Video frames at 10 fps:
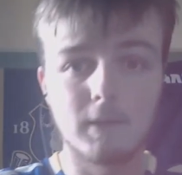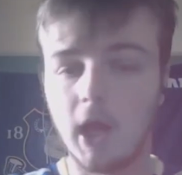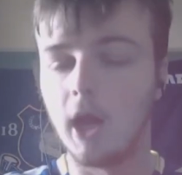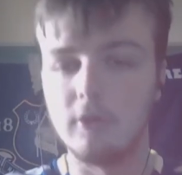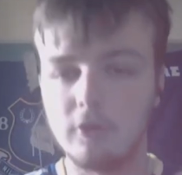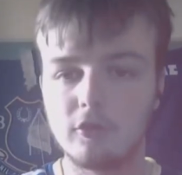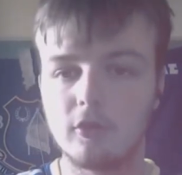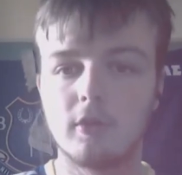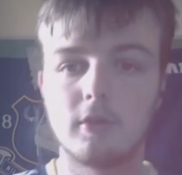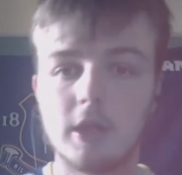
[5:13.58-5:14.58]
And
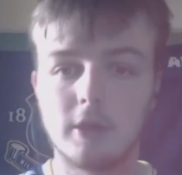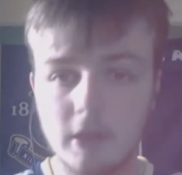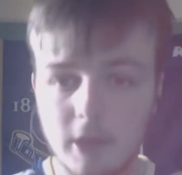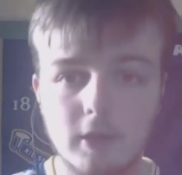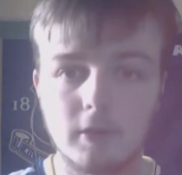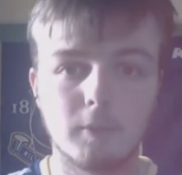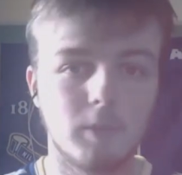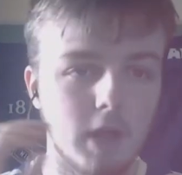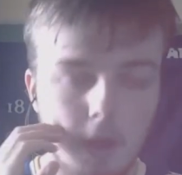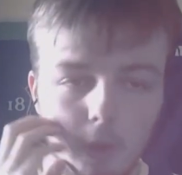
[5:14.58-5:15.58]
they didn't.
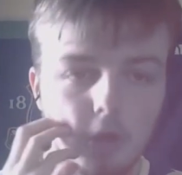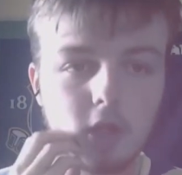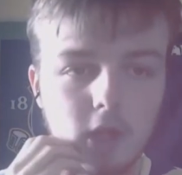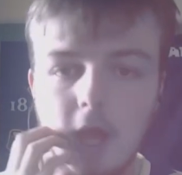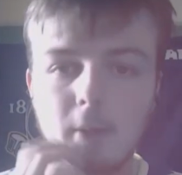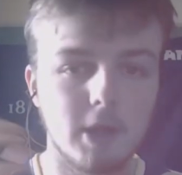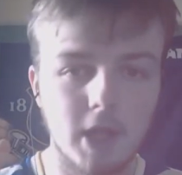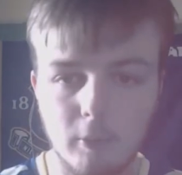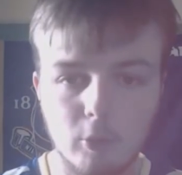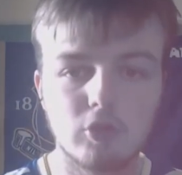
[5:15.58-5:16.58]
They won the game, and
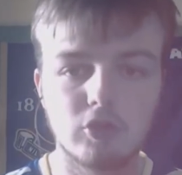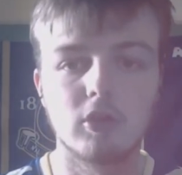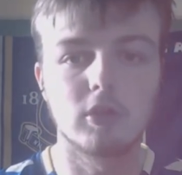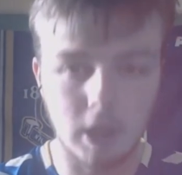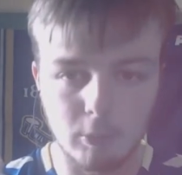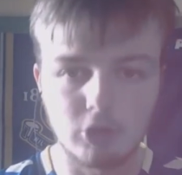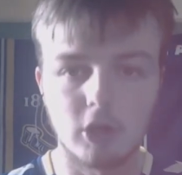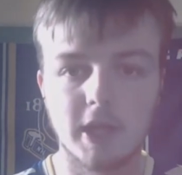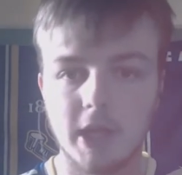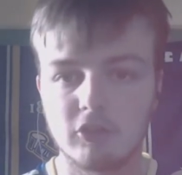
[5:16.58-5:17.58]
that was
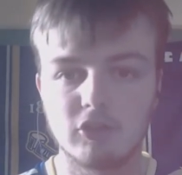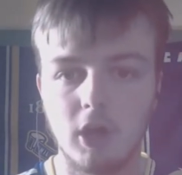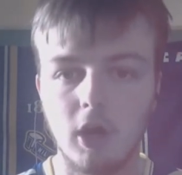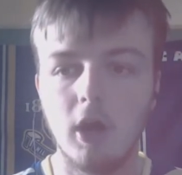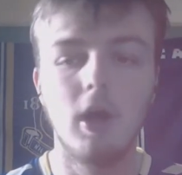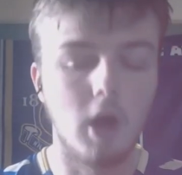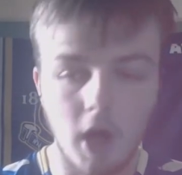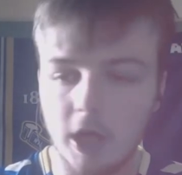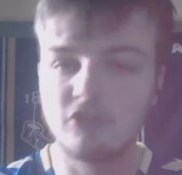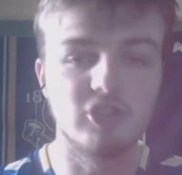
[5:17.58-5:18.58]
our kickstart.
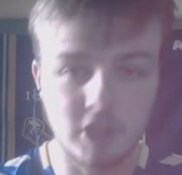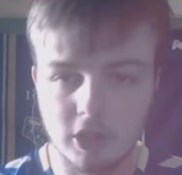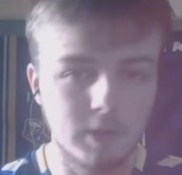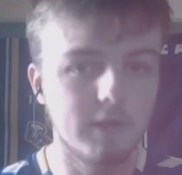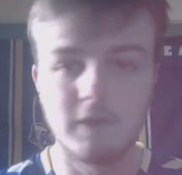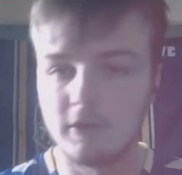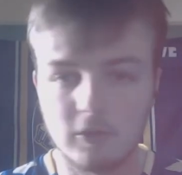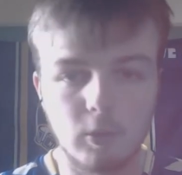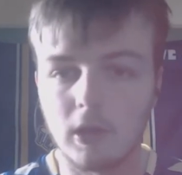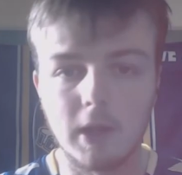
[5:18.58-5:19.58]
I genuinely think
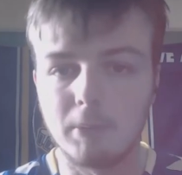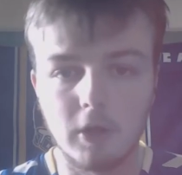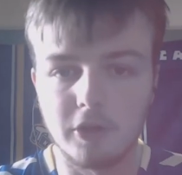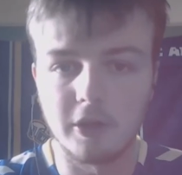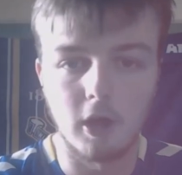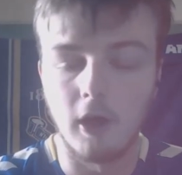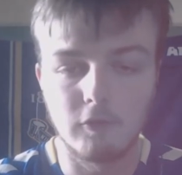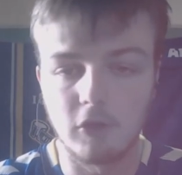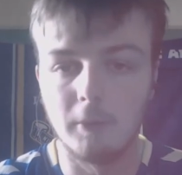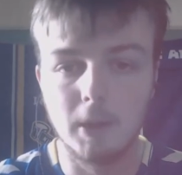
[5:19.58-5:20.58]
that's what Lampard did at
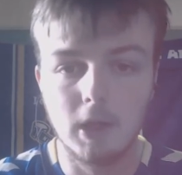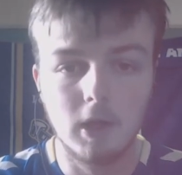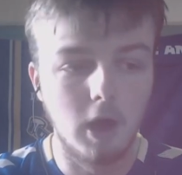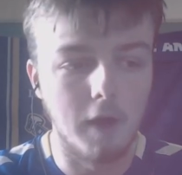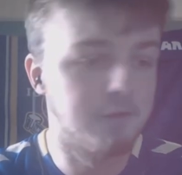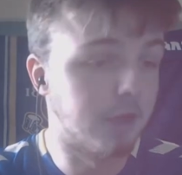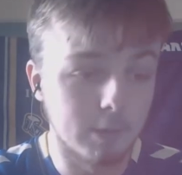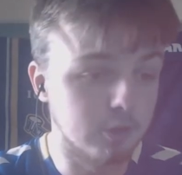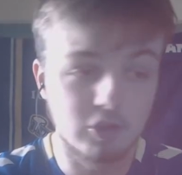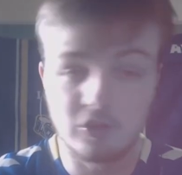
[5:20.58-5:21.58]
halftime. I think that
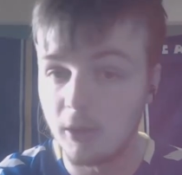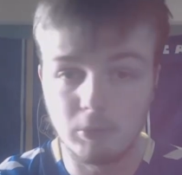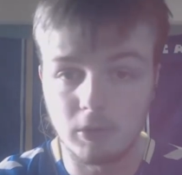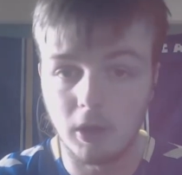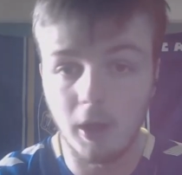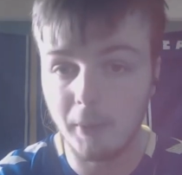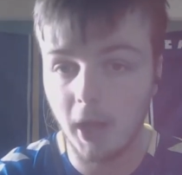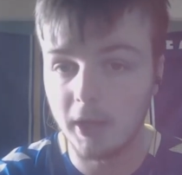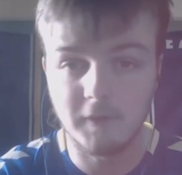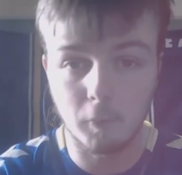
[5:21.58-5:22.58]
was his team. I mean,
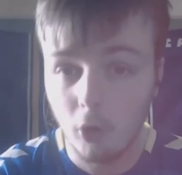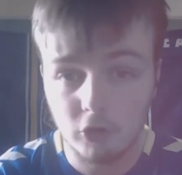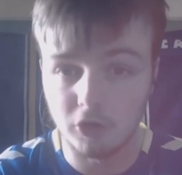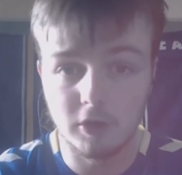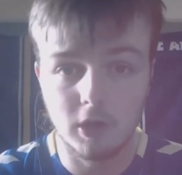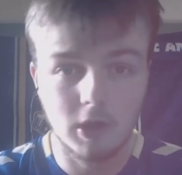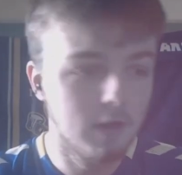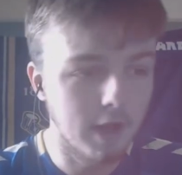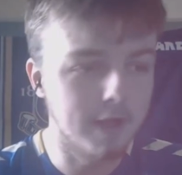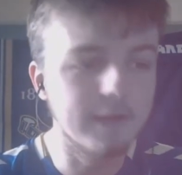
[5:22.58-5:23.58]
and if it wasn't,
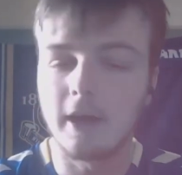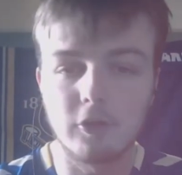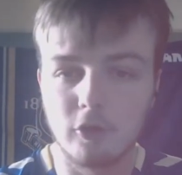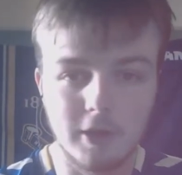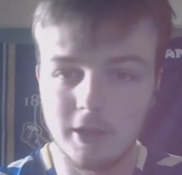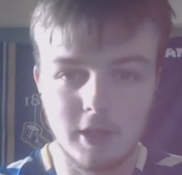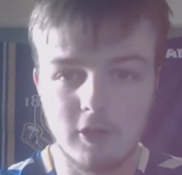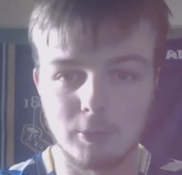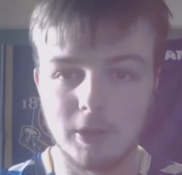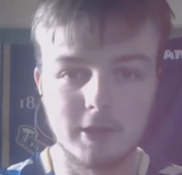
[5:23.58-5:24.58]
that's all it
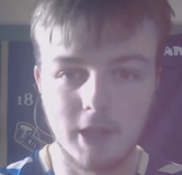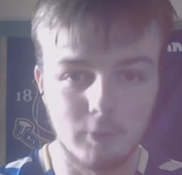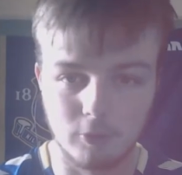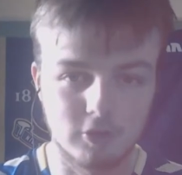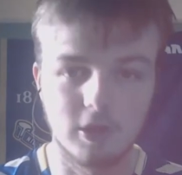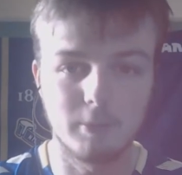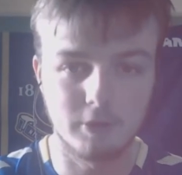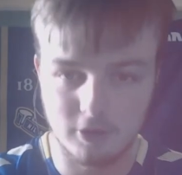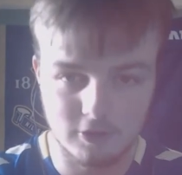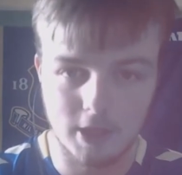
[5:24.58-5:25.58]
needed to be. That was
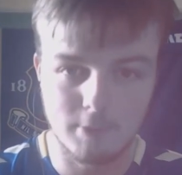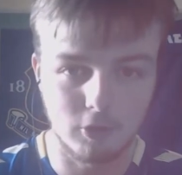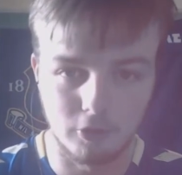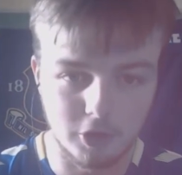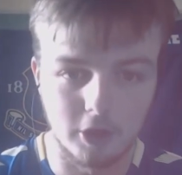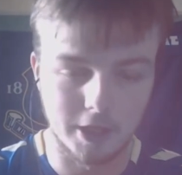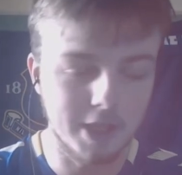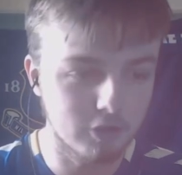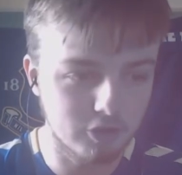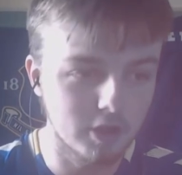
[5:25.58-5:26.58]
his team talk done.
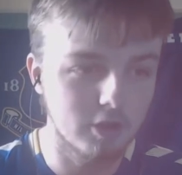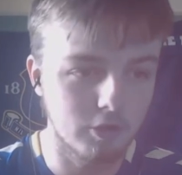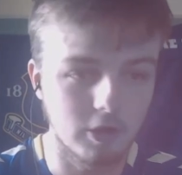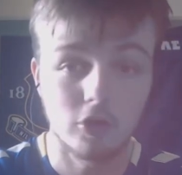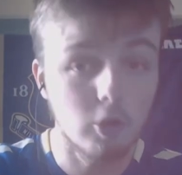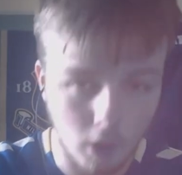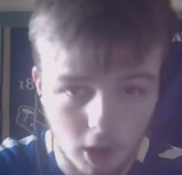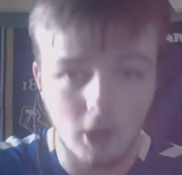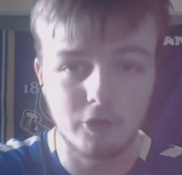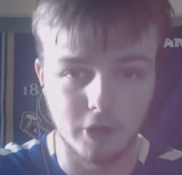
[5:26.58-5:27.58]
He just needed to say, you
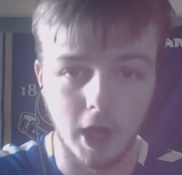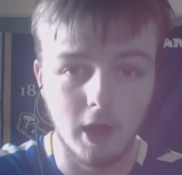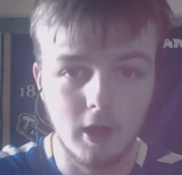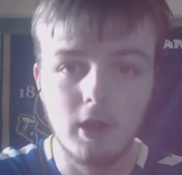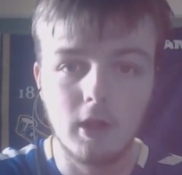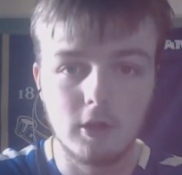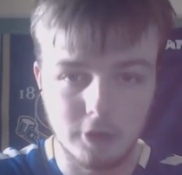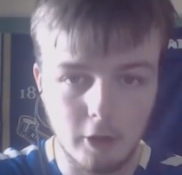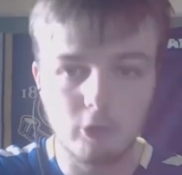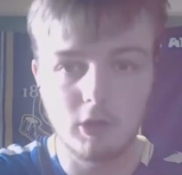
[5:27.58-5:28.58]
heard that.
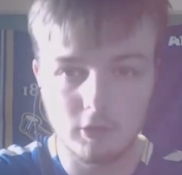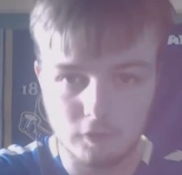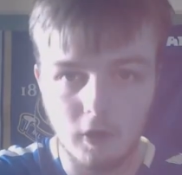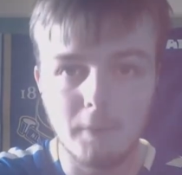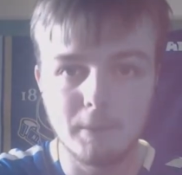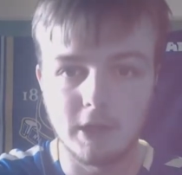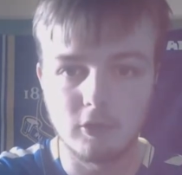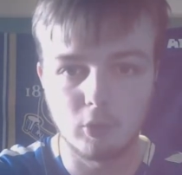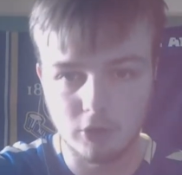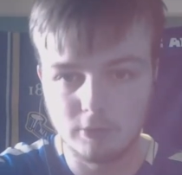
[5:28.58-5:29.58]
Those last 5
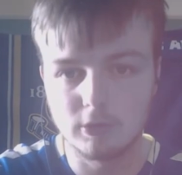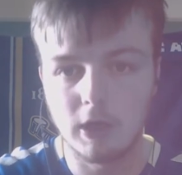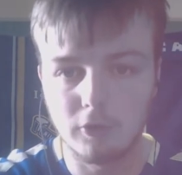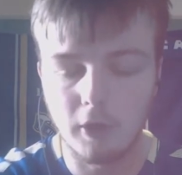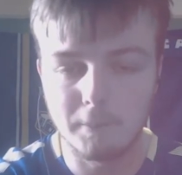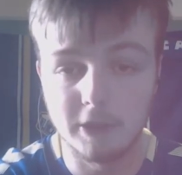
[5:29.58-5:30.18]
minutes while you were out on that